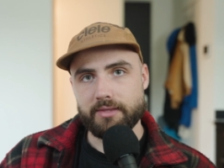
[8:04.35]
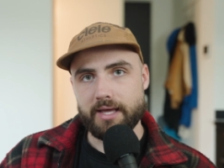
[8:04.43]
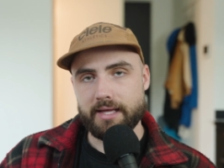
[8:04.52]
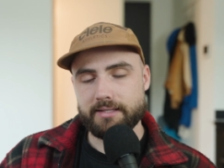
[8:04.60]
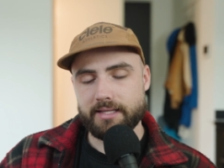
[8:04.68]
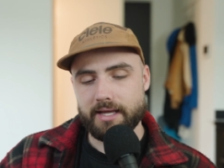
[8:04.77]

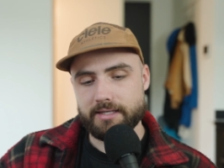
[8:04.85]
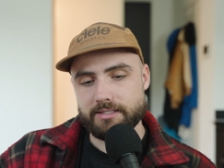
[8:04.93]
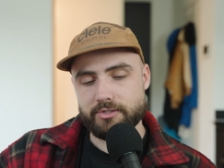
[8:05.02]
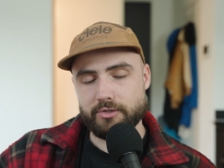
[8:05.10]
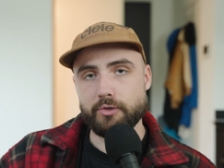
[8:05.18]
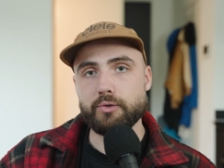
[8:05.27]
that
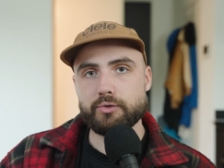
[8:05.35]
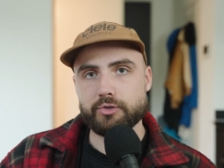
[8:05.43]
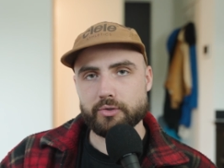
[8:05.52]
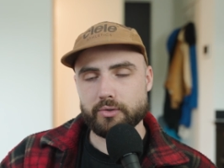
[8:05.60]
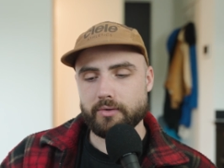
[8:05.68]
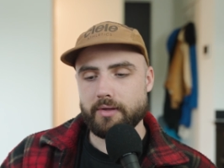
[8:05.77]
is
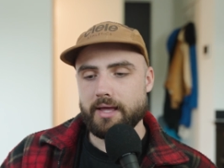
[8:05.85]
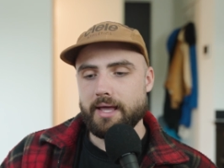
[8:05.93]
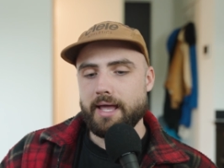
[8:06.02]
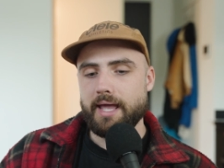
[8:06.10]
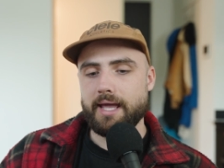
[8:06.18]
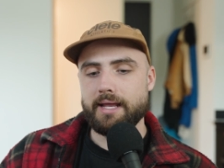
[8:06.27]
neutral.
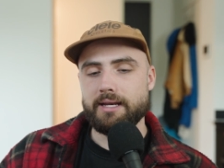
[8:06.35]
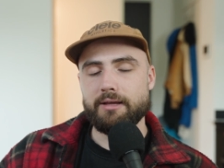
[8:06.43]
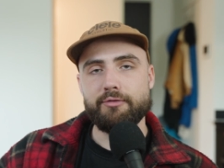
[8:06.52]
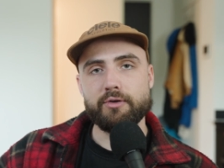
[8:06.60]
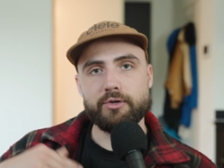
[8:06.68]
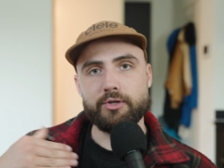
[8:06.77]
And
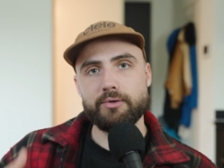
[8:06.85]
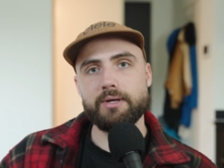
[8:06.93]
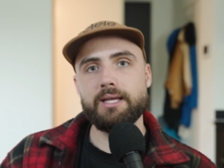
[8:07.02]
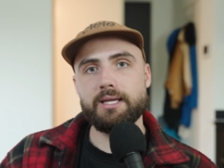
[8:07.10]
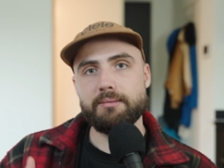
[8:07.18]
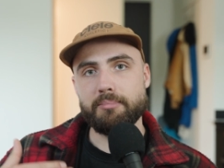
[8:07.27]
if you're
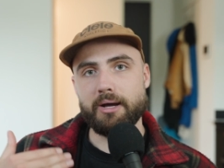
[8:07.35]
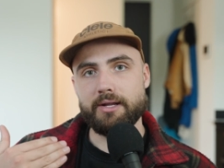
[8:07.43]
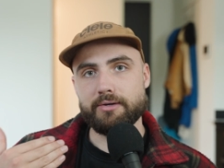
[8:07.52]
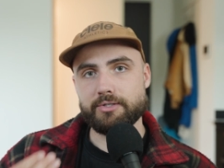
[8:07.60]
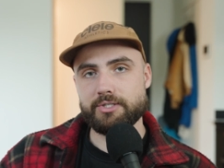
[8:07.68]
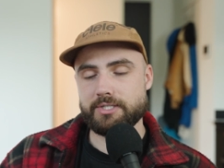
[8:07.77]
doing it by
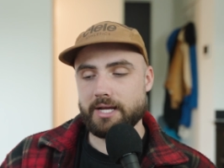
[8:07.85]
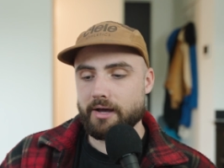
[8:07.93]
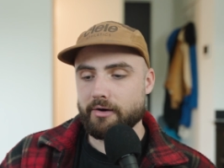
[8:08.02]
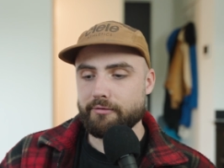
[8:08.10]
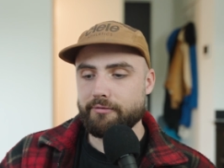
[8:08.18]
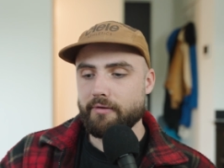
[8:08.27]

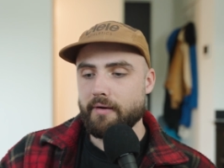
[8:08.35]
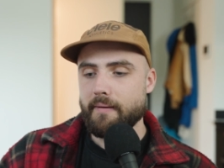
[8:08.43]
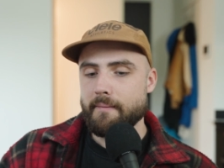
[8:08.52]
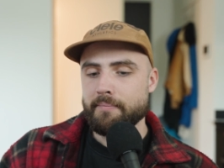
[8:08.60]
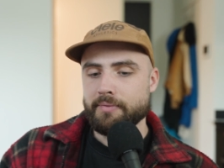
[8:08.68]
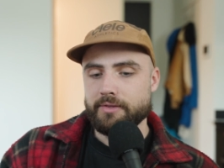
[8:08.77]
yourself,
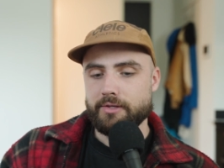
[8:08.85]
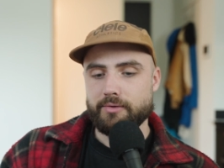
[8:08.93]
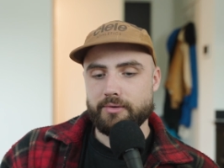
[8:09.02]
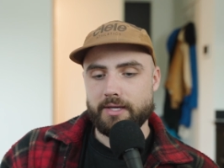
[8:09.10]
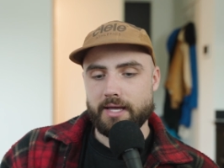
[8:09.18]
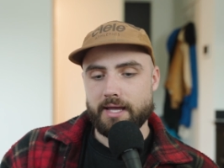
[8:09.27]

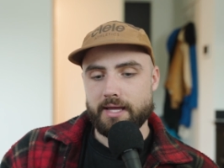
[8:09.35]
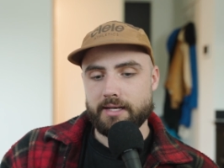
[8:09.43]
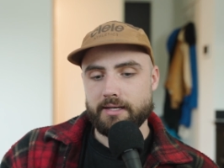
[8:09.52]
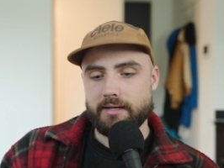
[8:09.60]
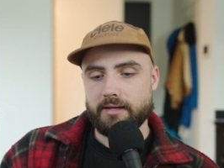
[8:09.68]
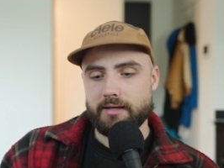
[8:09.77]
you
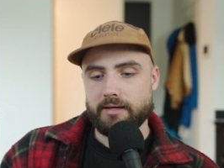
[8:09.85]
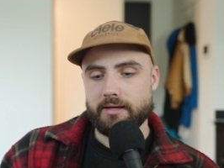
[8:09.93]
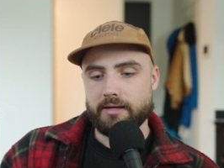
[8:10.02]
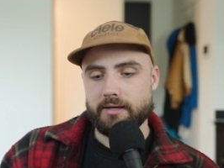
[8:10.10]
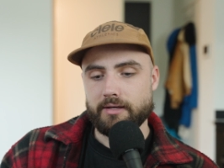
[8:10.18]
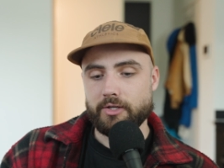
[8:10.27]
can
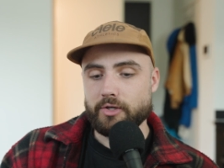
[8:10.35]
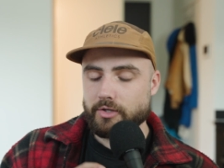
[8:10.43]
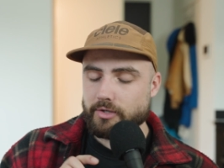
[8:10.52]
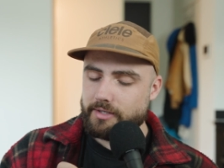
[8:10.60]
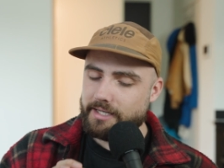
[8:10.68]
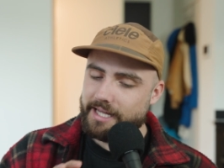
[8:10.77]

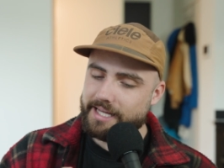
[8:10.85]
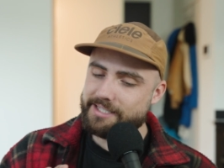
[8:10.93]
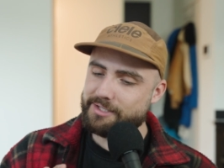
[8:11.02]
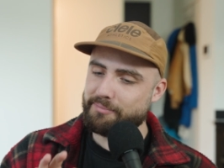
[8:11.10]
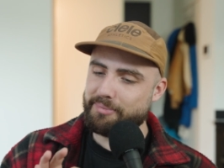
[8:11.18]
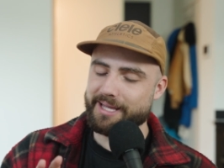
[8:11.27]
you need
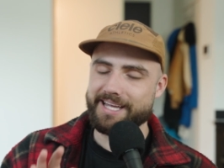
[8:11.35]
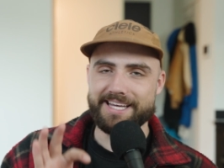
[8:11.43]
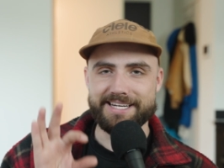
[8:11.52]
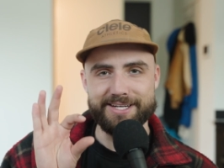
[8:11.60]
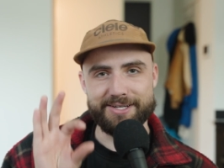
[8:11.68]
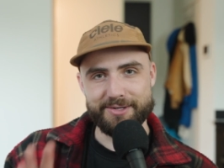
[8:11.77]
to be
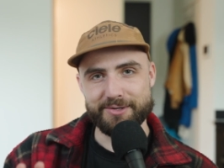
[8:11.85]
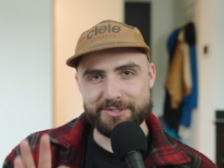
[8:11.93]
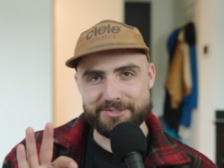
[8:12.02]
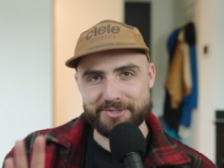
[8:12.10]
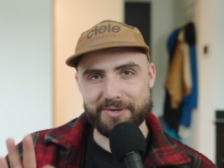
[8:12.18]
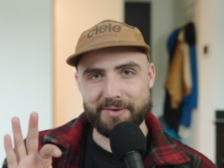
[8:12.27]
in a
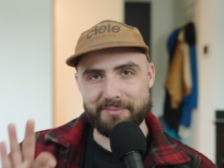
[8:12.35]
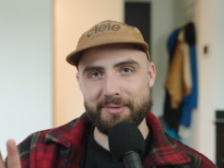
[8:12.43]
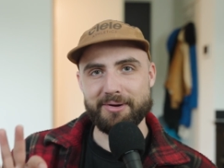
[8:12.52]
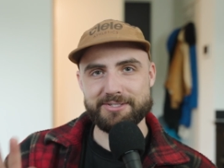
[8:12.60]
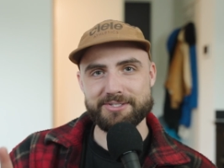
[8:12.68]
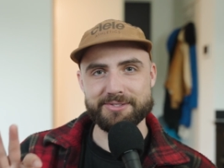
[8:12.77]
neutral
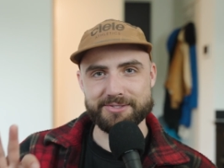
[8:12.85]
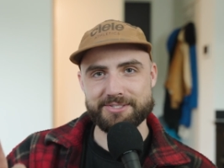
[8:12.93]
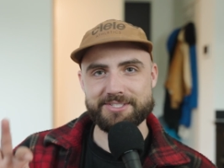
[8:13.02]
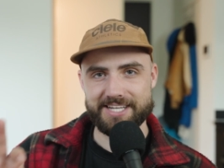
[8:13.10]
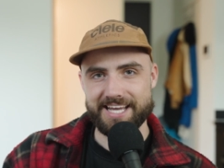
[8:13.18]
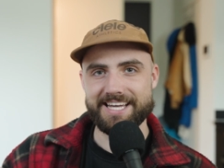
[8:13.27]
emotional
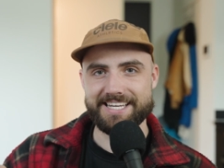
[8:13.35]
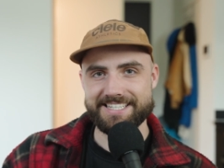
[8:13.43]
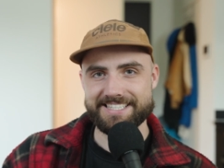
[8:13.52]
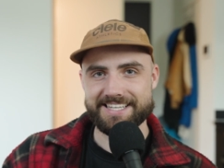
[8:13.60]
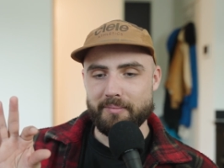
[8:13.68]
state